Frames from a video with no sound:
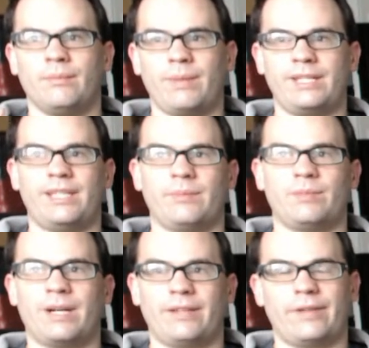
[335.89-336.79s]
Base damage
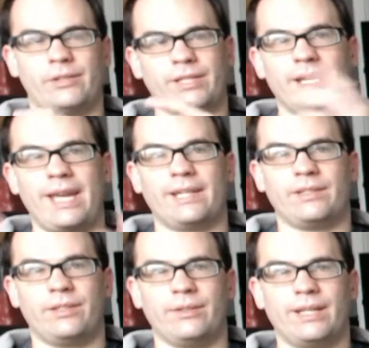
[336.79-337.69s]
modifiers get
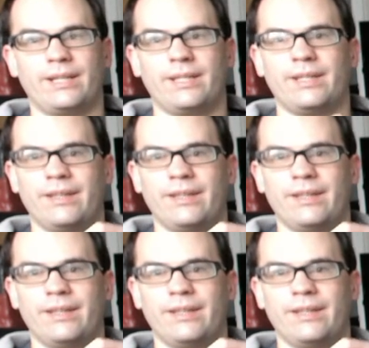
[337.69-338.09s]
added to that.